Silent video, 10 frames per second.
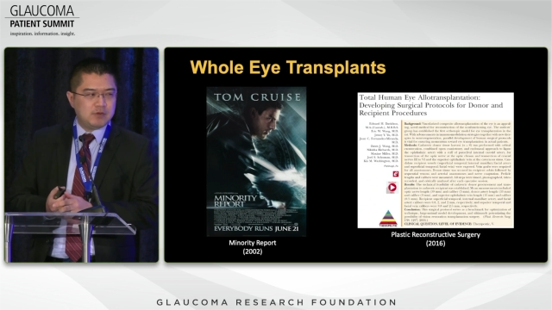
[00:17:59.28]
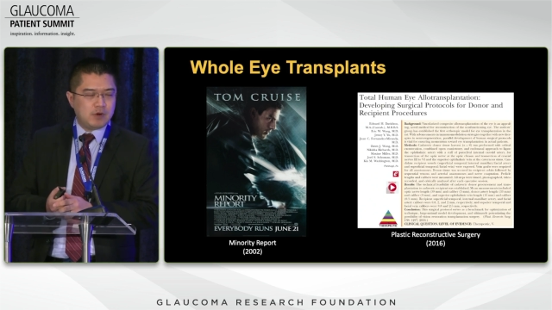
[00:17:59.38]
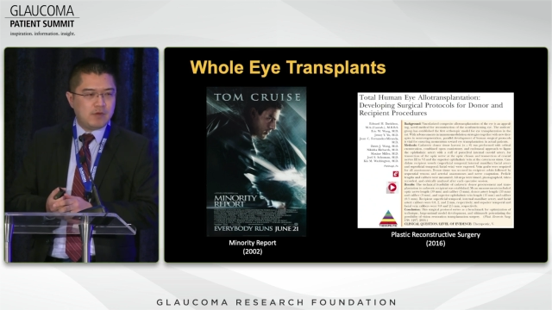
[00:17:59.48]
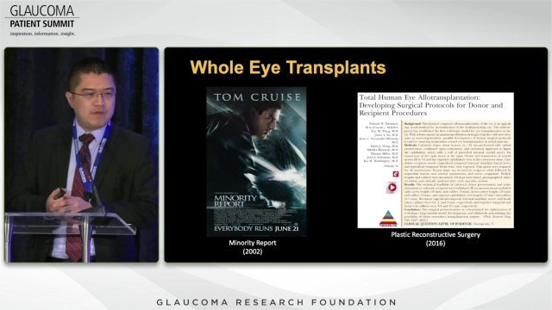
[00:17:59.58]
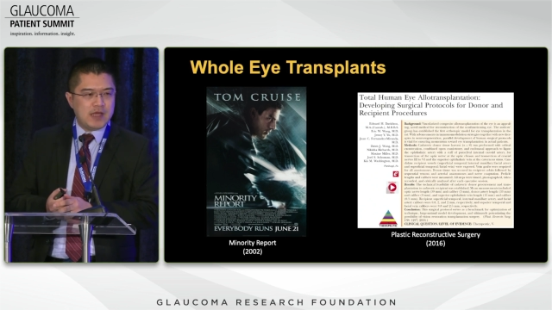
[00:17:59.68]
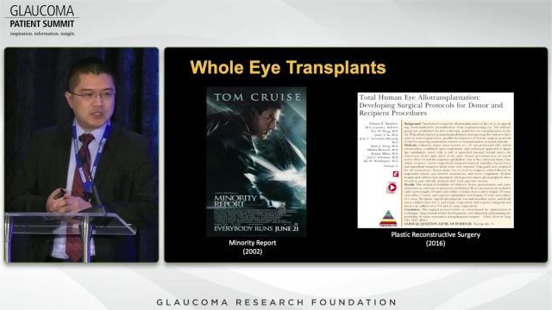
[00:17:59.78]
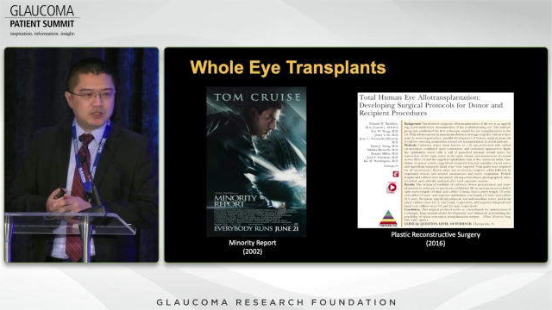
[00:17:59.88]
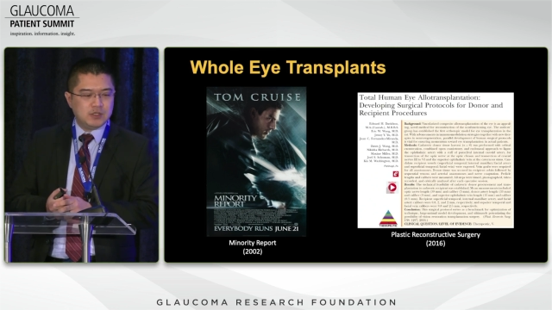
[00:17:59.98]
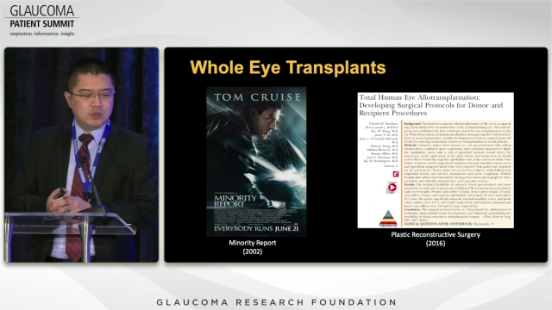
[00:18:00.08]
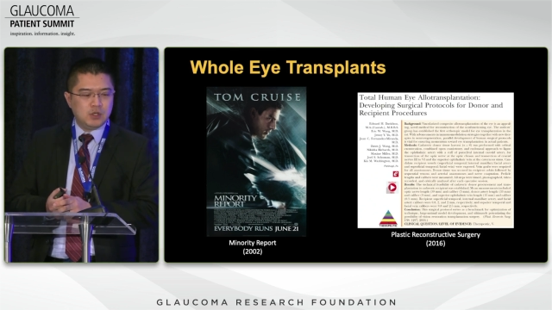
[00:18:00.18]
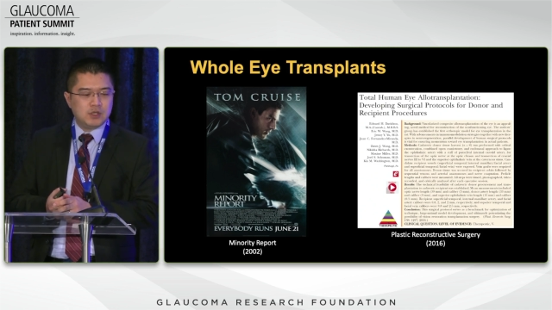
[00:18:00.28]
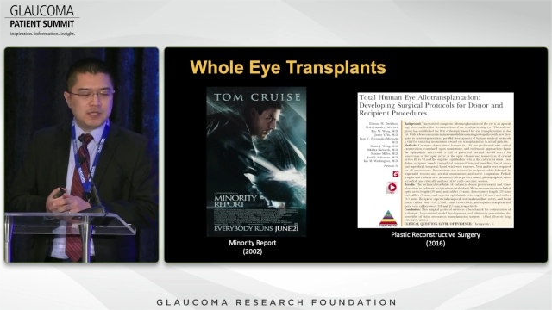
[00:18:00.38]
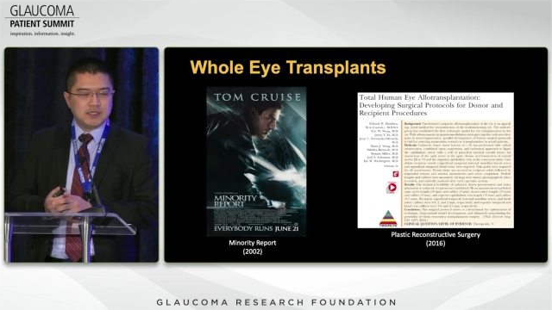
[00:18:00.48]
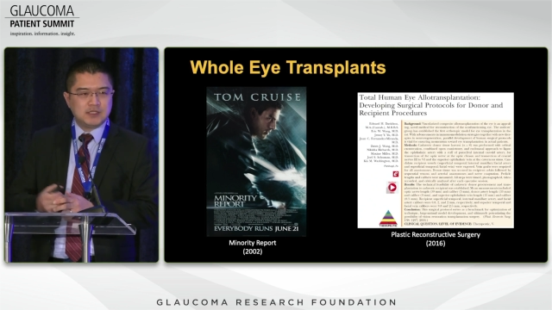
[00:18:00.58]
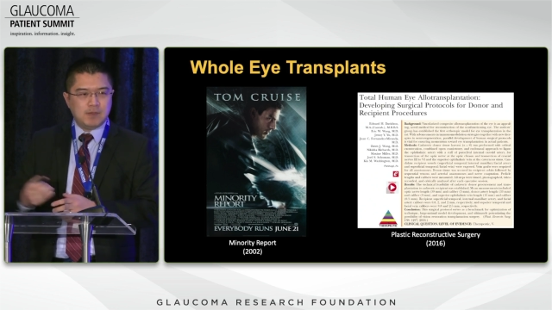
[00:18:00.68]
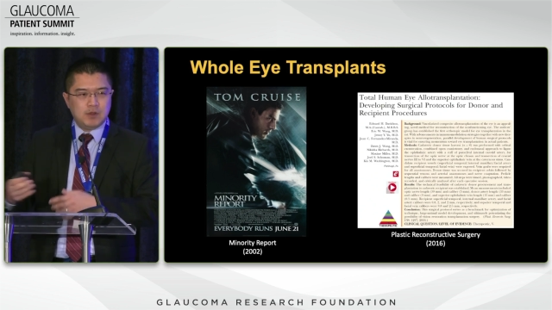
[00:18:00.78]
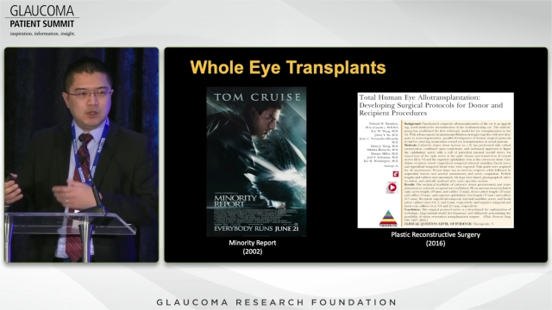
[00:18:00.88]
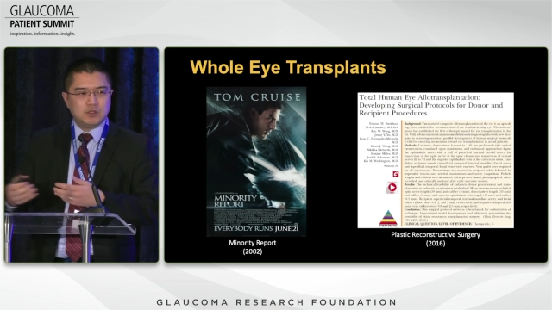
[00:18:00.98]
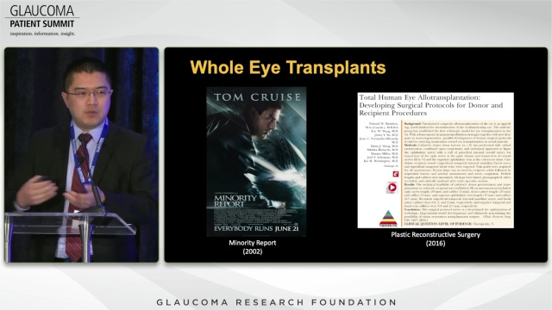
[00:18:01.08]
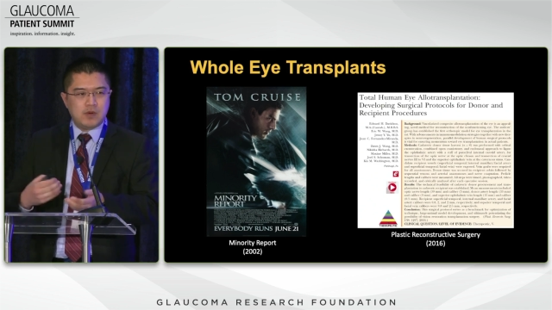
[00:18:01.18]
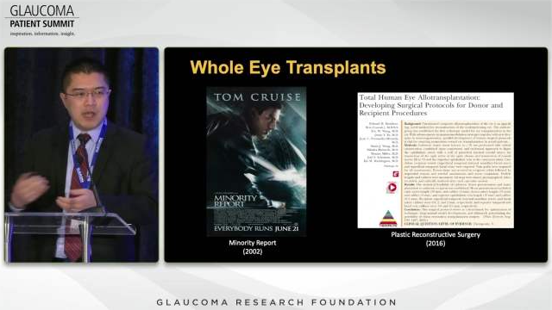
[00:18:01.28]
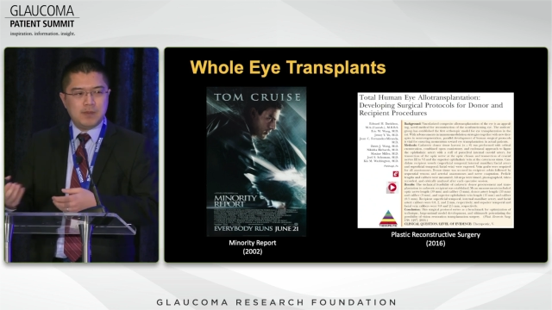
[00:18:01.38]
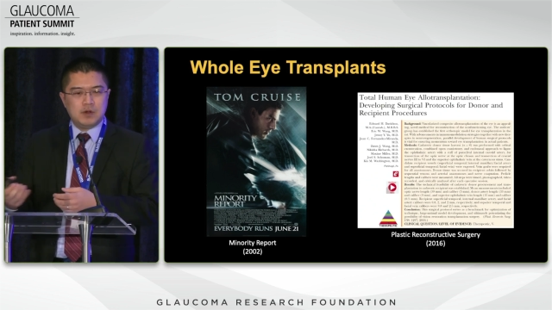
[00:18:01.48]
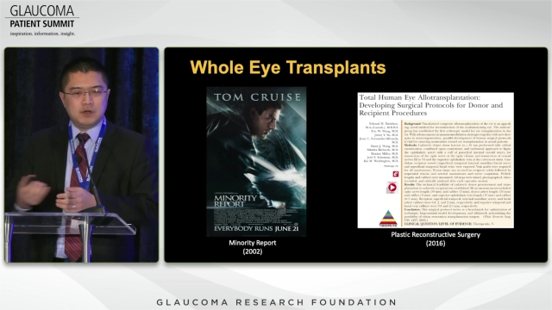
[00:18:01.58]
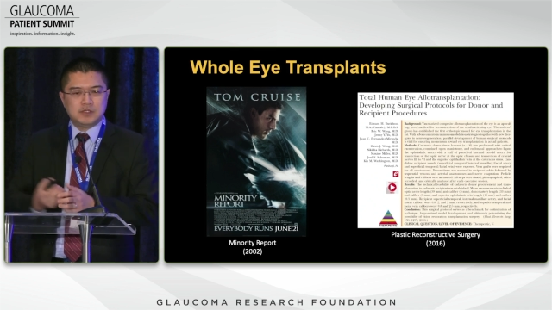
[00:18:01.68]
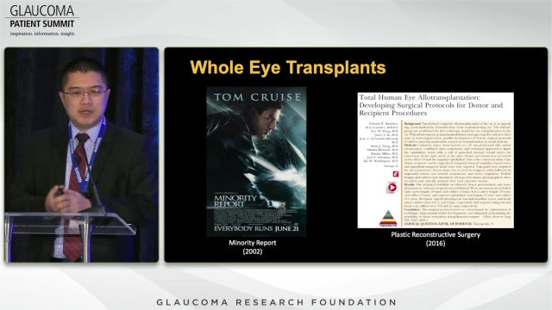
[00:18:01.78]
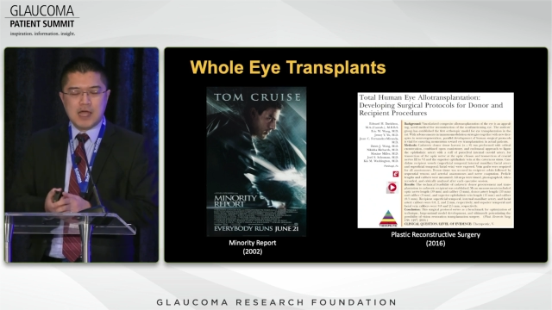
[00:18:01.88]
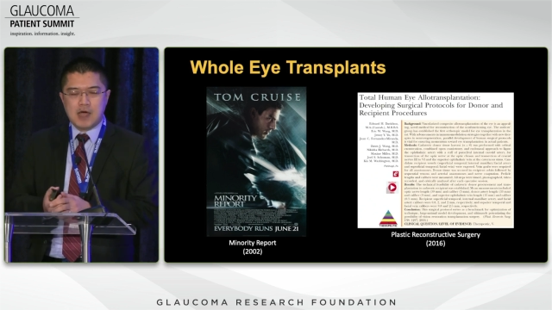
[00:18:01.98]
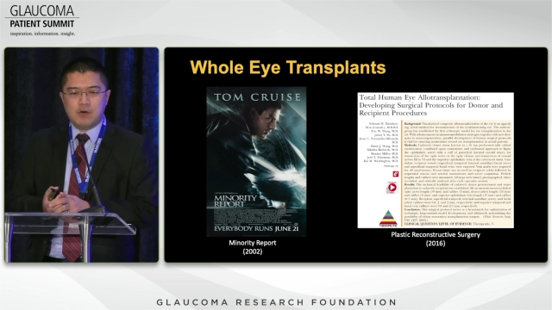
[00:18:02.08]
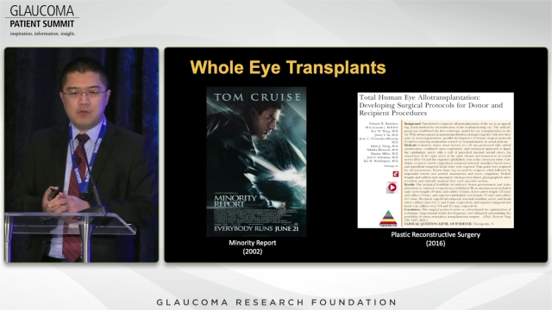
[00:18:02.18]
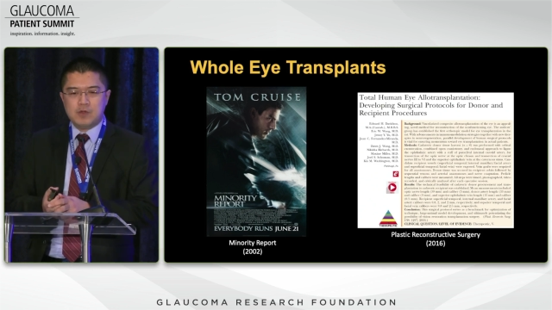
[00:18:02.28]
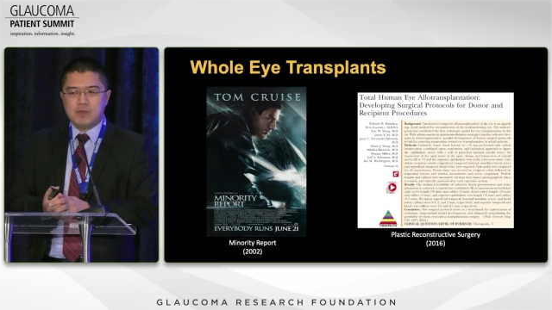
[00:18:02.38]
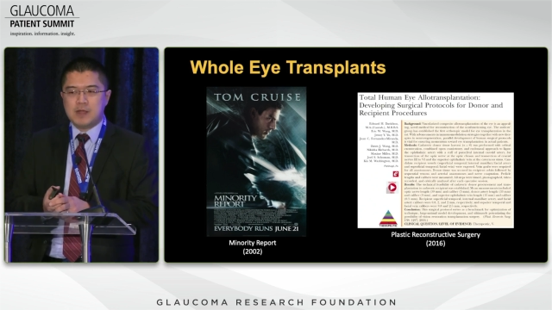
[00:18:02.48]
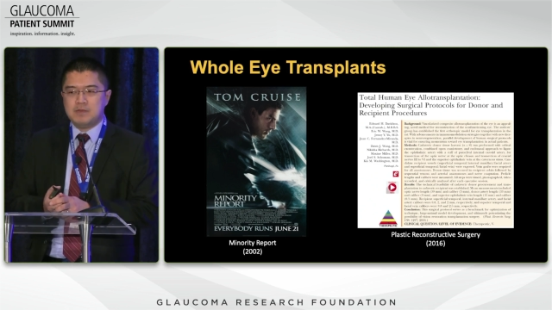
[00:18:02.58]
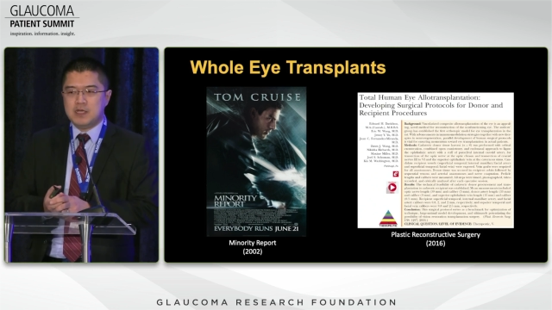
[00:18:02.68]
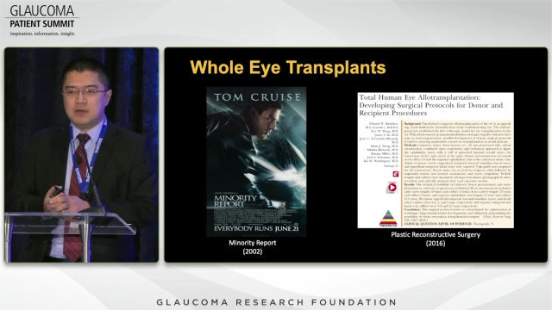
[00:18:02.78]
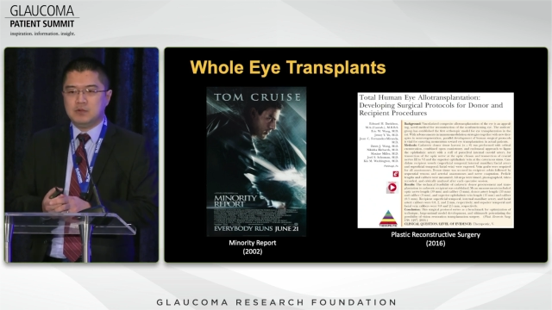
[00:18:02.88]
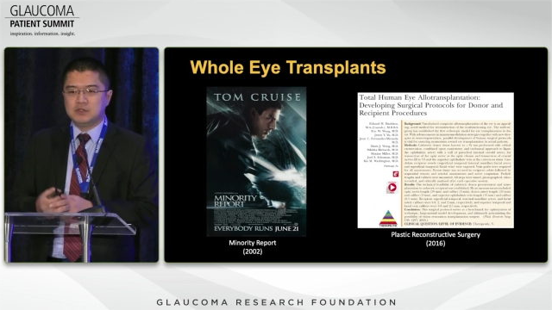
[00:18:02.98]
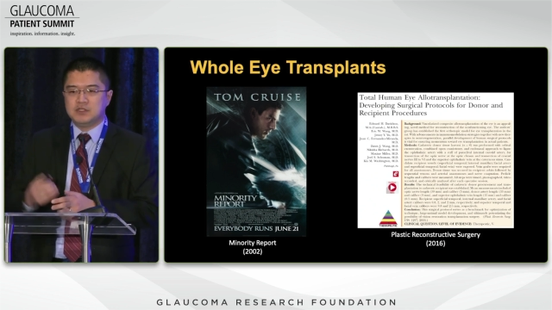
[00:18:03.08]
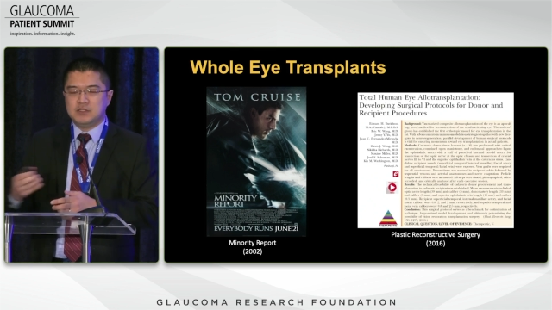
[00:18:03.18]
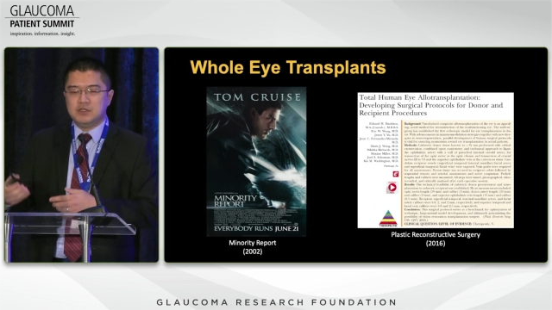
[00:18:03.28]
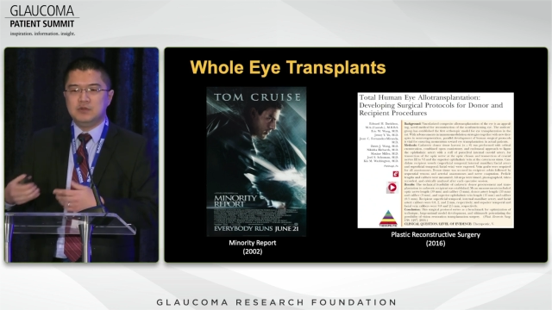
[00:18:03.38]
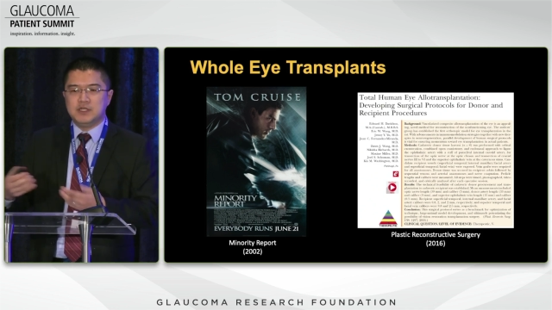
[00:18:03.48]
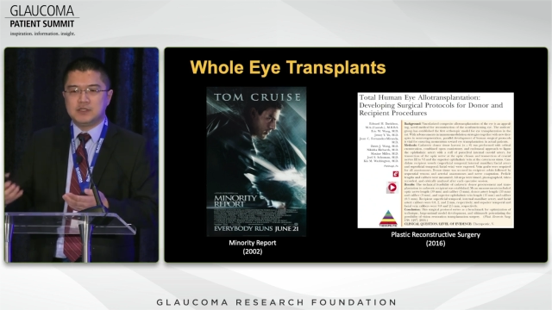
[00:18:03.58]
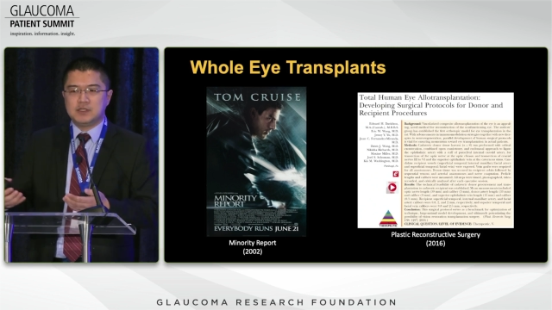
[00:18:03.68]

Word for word: where we've actually looked at some of those parameters and how we might be able to do this